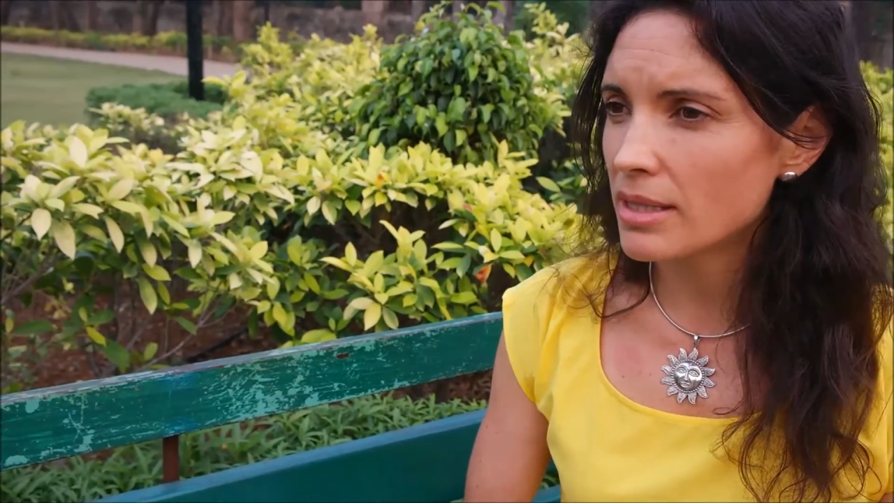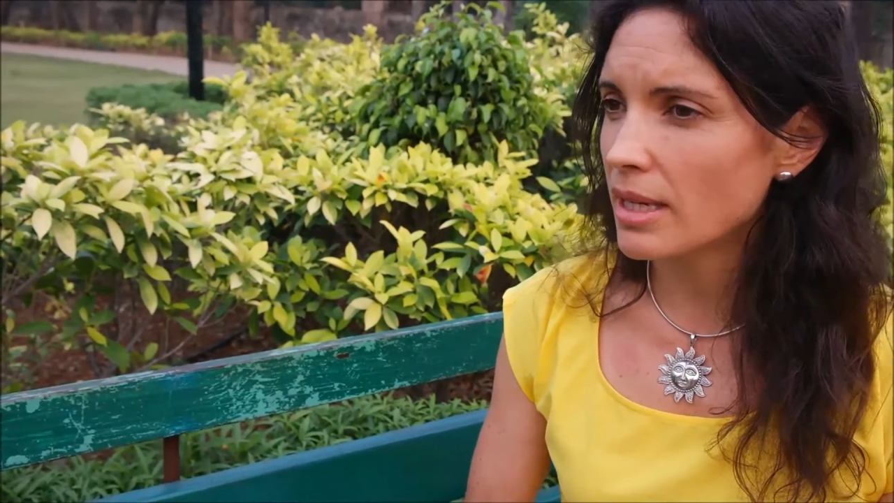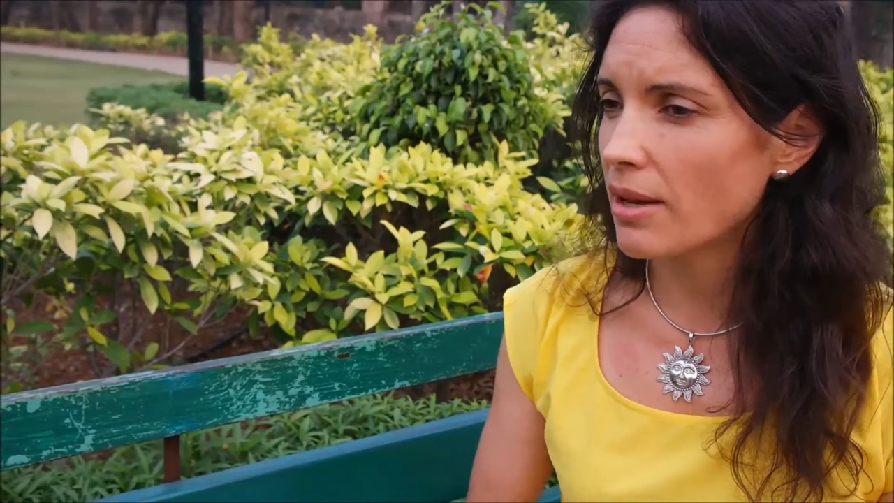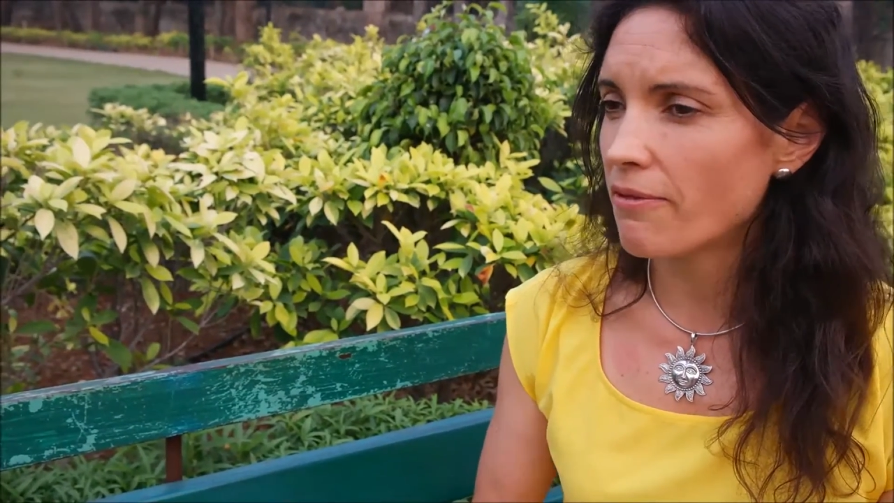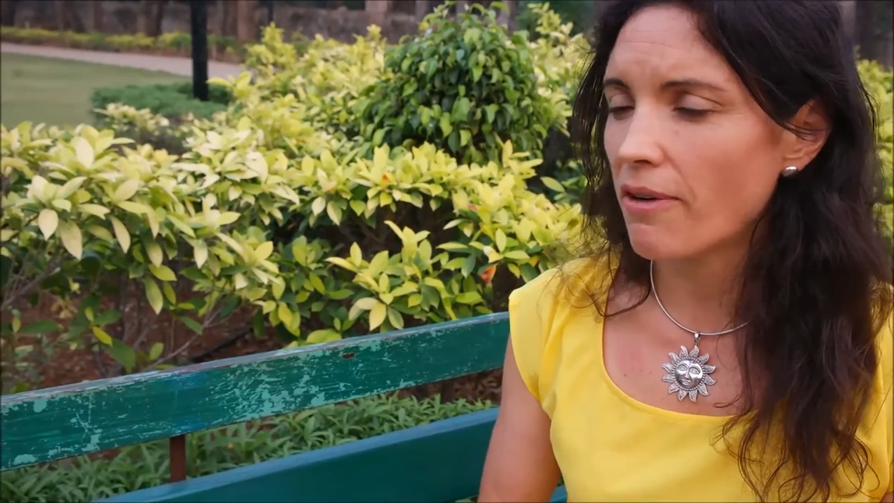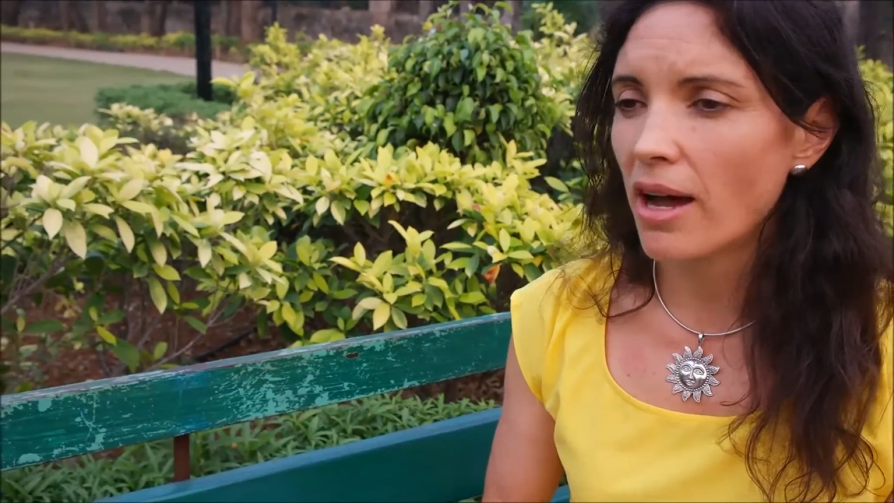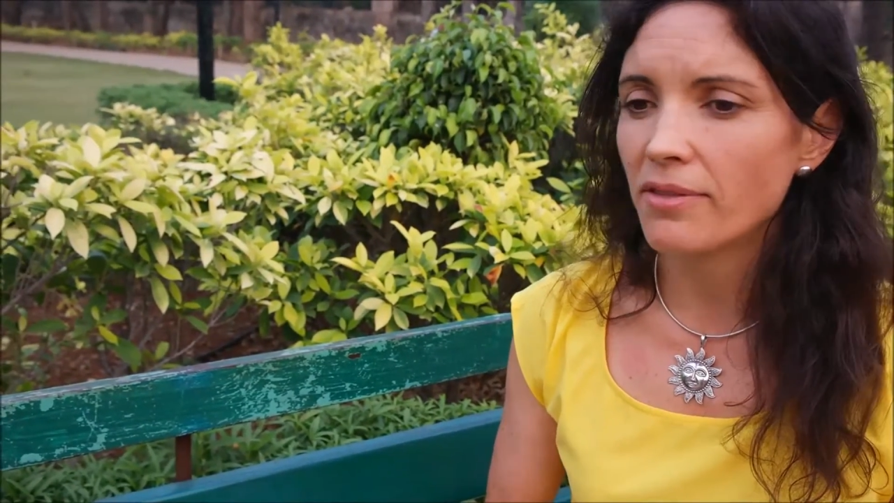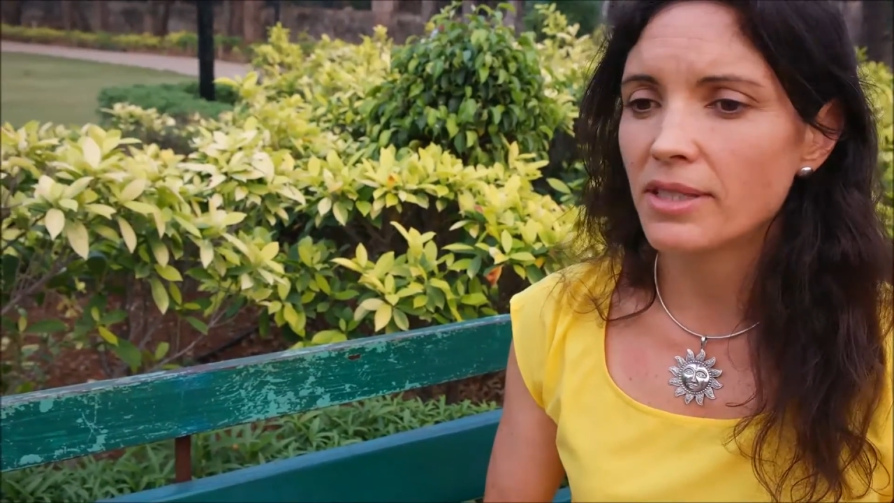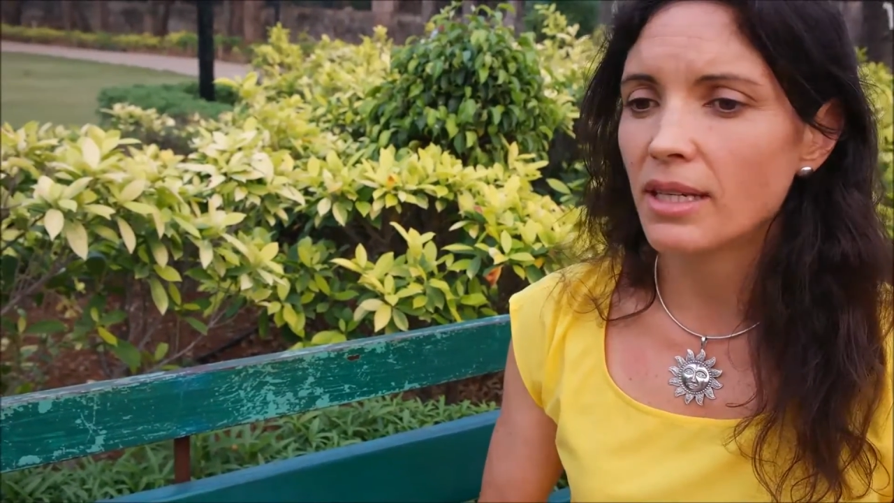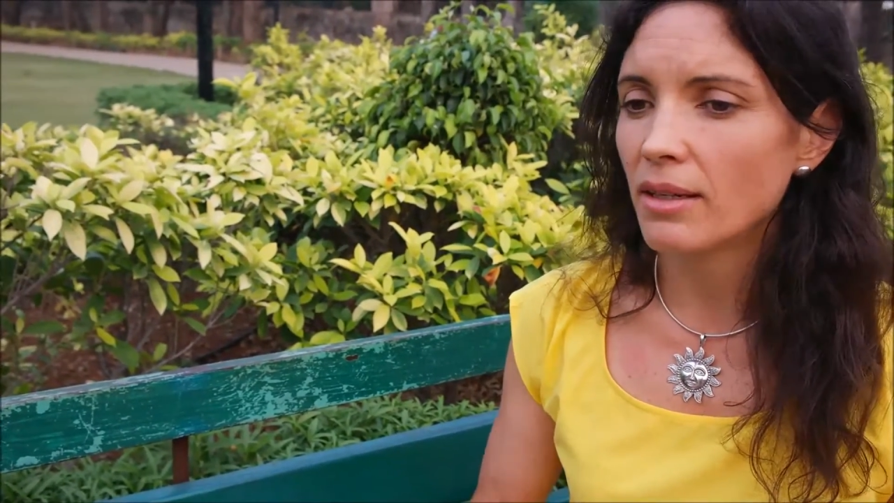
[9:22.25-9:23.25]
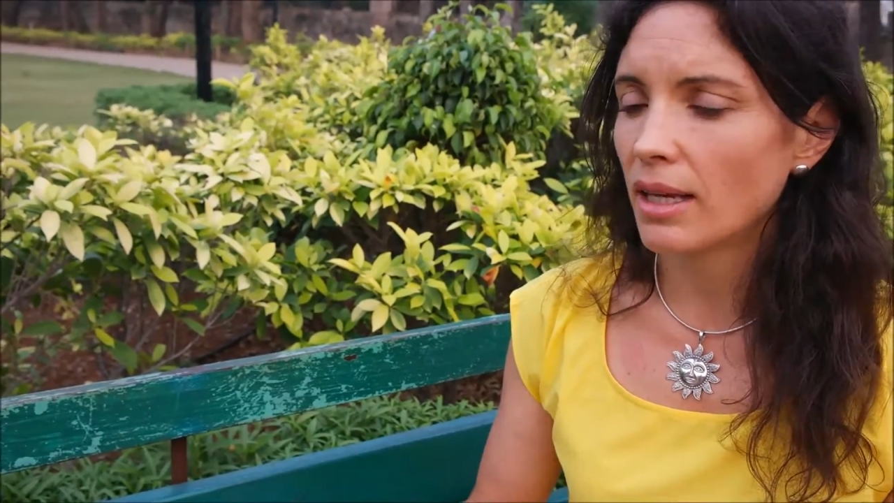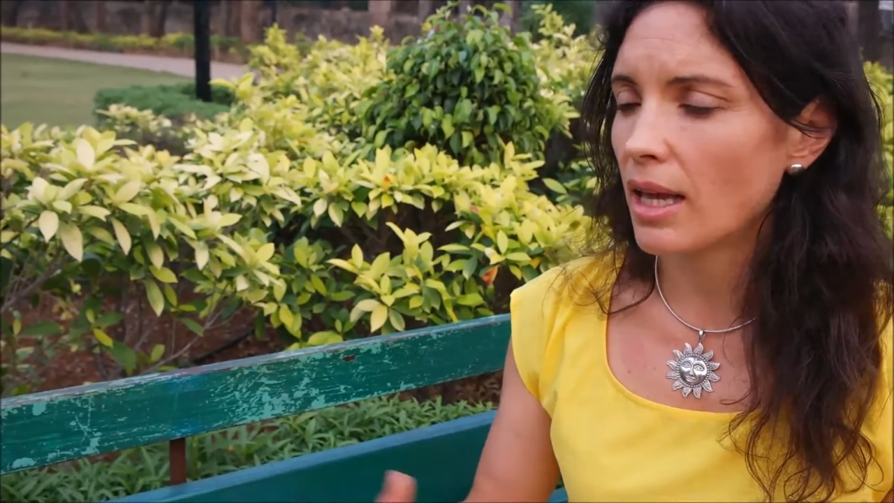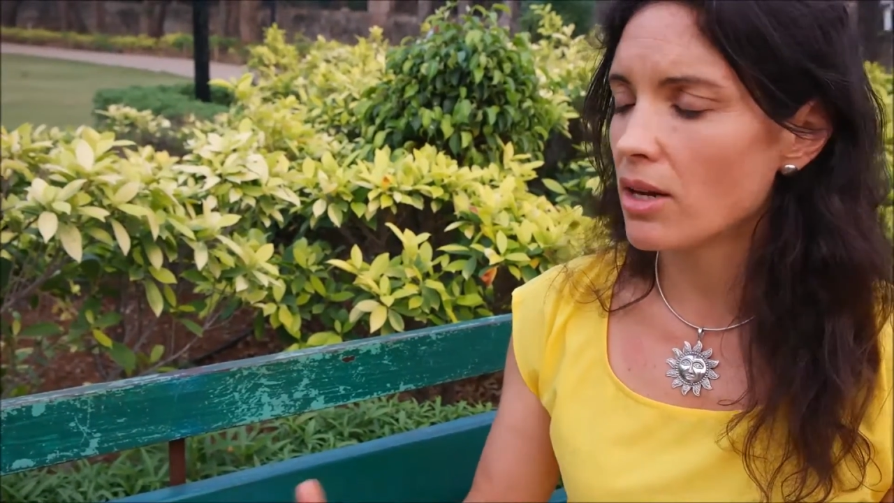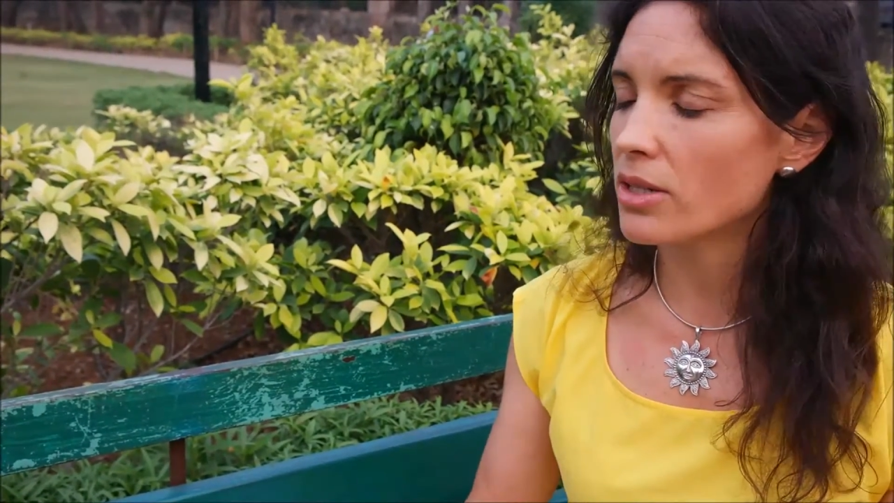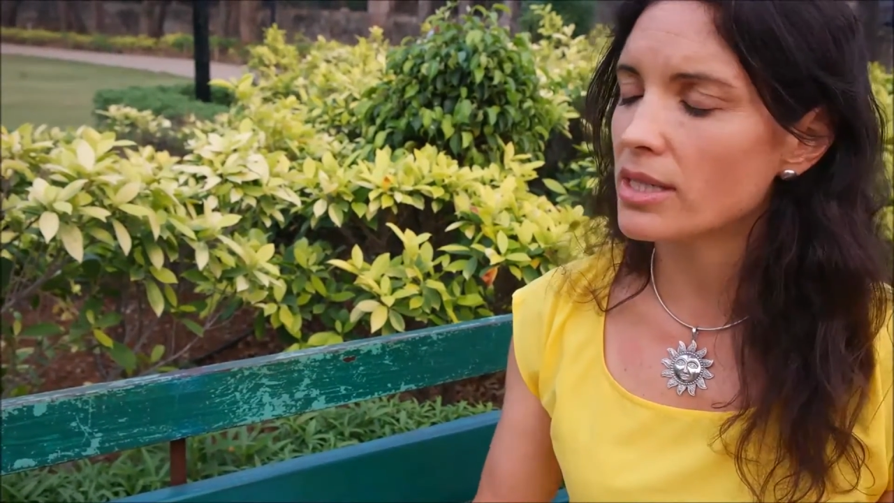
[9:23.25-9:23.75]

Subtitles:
say a 5K or a